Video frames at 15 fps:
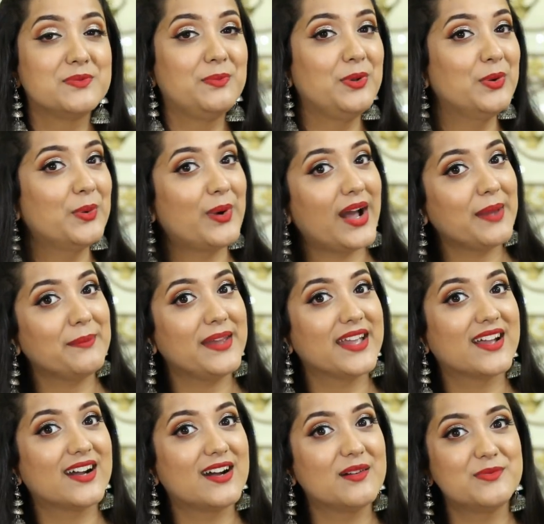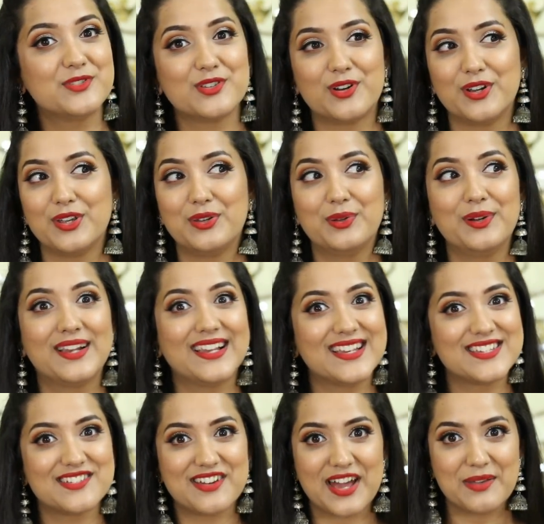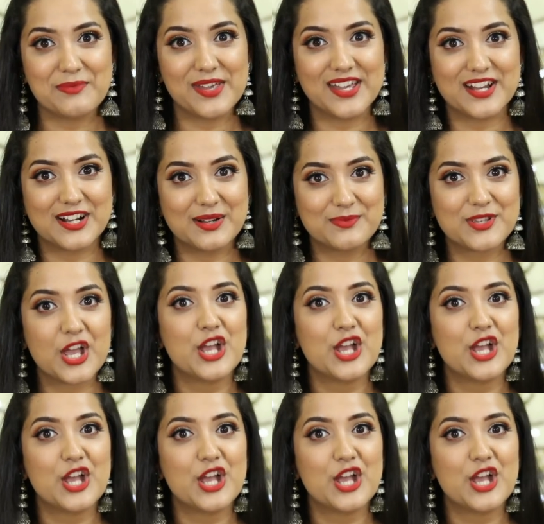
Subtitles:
blue eye makeups, or you know, glitter eye makeups.